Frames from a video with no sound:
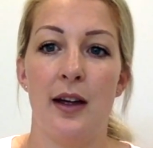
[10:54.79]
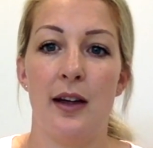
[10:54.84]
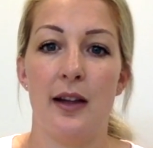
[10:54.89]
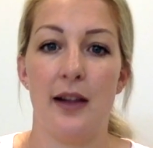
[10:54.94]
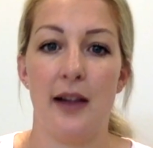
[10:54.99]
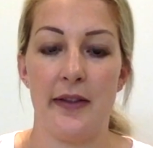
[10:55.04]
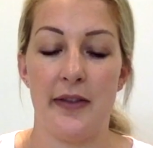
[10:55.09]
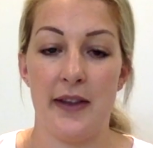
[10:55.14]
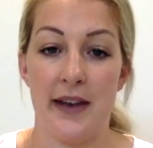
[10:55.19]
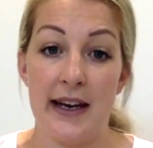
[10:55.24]

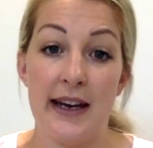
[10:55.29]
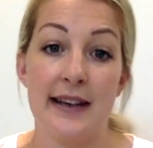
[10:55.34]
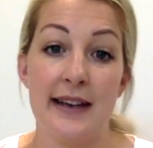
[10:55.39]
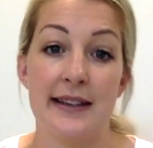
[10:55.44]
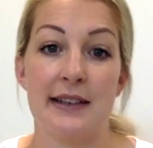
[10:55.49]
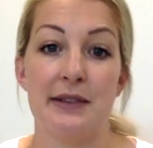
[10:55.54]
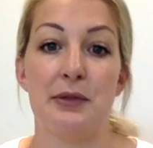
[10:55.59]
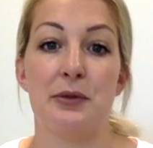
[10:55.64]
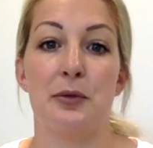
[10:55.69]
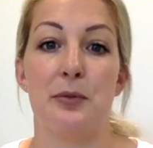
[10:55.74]
like, the
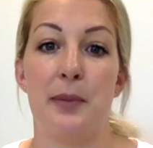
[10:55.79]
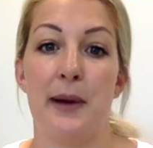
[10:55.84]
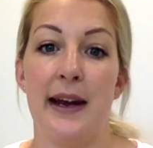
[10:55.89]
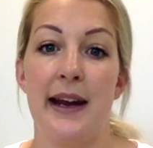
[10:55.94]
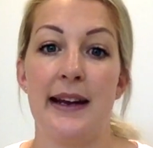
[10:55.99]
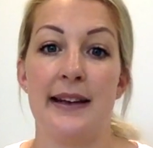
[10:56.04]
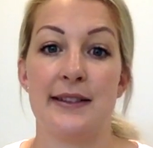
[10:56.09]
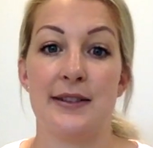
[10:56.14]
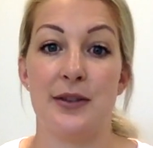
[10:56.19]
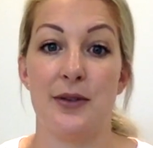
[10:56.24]
easier it will
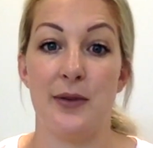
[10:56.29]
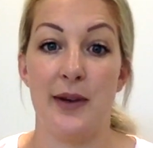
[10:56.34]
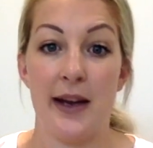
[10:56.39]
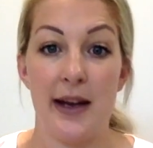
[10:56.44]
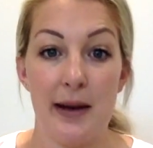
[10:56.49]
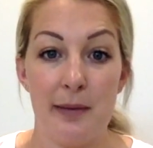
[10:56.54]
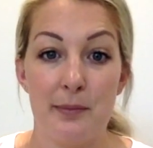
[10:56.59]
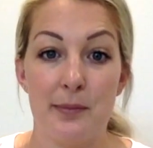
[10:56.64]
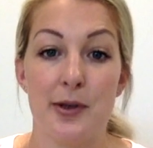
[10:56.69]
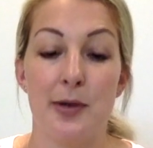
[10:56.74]
be to
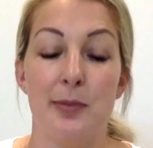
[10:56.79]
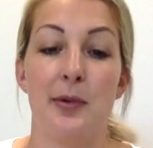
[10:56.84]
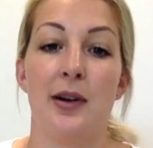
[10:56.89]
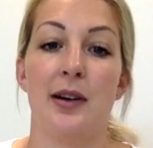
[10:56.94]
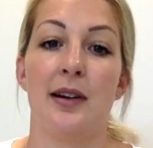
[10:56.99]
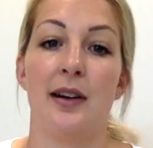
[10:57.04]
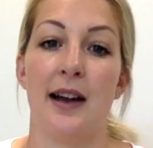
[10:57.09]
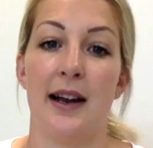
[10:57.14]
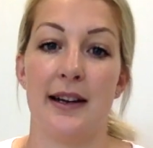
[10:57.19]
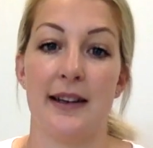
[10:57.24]

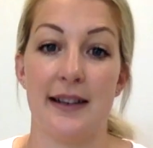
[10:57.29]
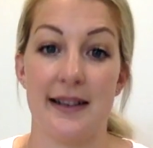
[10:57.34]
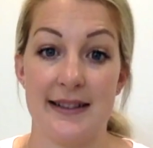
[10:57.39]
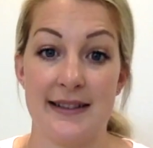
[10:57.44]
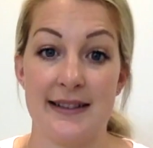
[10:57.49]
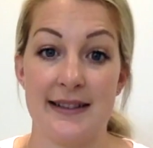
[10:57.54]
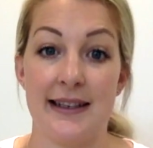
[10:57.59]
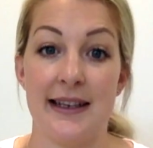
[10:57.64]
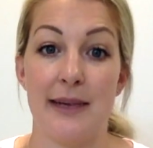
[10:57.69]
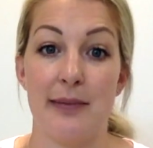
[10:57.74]
implement like a
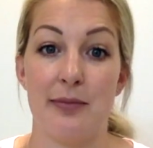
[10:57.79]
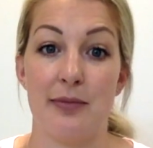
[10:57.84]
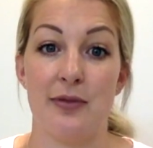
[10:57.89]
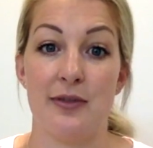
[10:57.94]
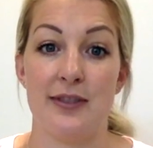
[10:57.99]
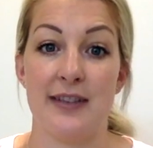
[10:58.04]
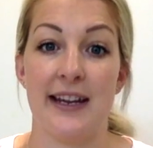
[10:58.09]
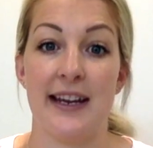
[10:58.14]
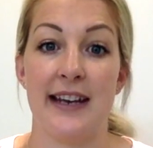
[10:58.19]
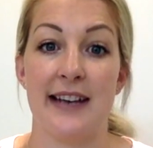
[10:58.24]
sleep
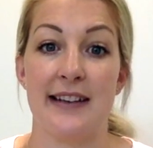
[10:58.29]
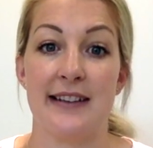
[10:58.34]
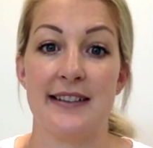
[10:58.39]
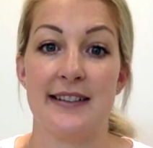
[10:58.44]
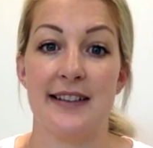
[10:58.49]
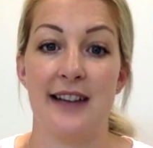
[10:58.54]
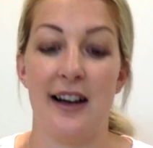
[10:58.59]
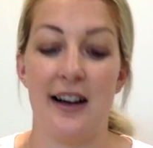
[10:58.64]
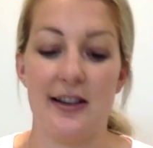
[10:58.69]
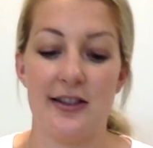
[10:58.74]
routine as
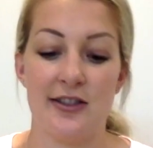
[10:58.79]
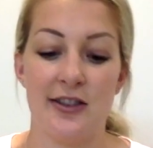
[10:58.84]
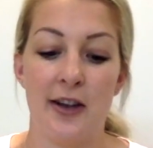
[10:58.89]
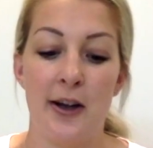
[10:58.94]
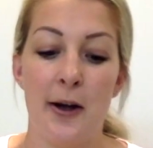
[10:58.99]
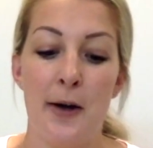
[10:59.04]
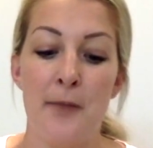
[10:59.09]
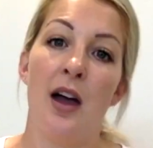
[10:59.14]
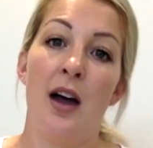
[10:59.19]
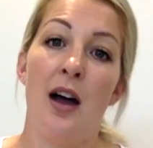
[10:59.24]
such.
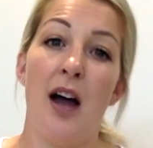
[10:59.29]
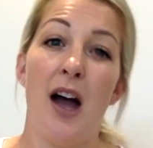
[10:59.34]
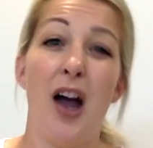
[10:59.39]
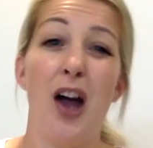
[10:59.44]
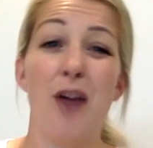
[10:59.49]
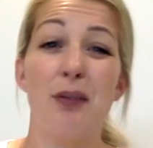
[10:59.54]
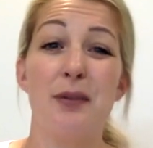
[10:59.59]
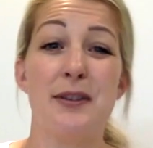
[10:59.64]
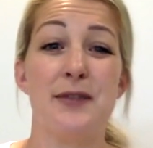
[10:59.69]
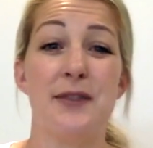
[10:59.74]
I
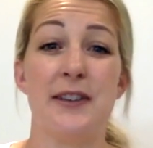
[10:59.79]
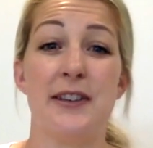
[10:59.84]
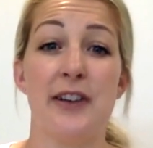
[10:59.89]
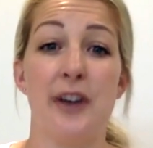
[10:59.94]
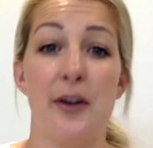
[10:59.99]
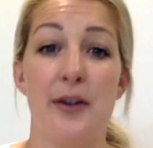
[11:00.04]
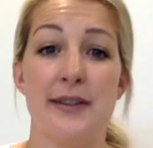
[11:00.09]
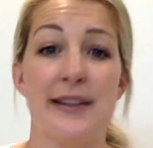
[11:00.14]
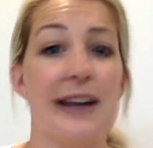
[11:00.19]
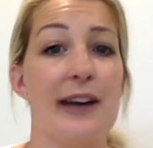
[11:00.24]
hope this
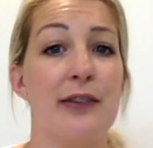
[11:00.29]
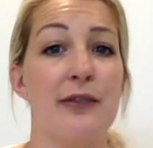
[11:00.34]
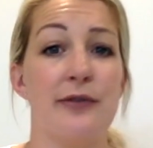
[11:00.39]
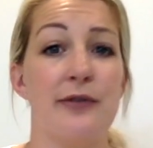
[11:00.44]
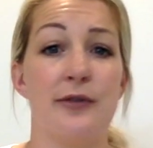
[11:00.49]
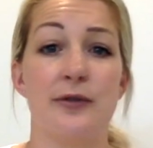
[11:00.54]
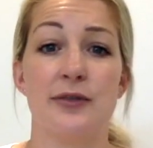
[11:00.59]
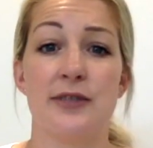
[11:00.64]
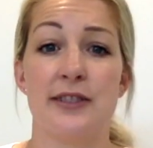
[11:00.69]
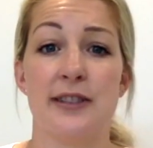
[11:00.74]
video is
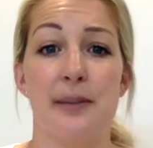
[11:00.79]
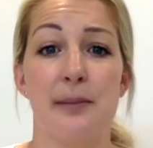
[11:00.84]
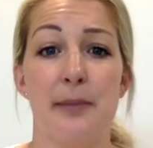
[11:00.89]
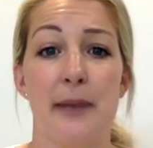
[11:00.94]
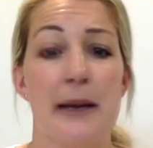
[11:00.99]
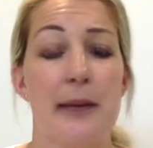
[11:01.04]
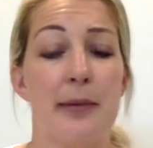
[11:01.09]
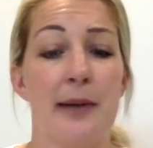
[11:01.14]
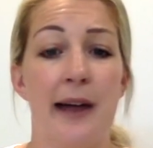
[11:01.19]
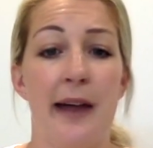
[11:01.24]
helpful to some
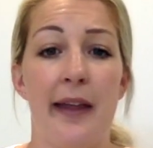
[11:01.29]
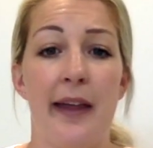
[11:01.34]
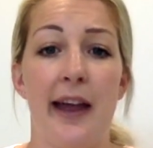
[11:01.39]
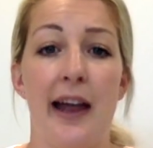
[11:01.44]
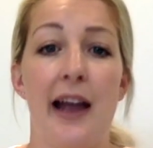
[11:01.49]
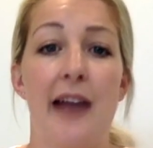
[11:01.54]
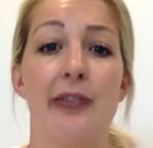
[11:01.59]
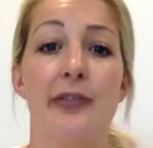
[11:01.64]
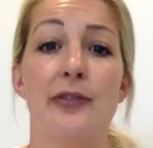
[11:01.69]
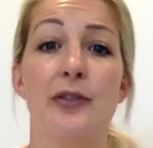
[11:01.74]
people out
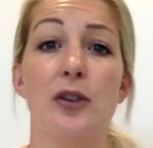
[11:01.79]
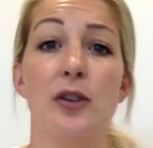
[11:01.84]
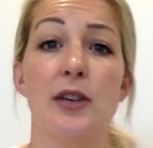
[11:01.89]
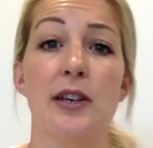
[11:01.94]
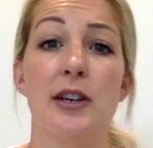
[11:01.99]
there. If you've got